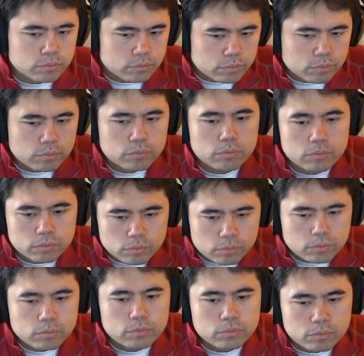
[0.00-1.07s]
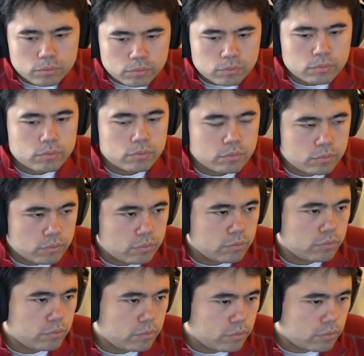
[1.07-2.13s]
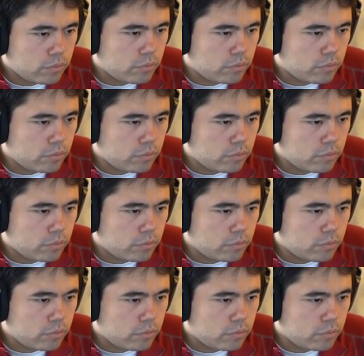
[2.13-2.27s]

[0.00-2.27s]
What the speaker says: (silence)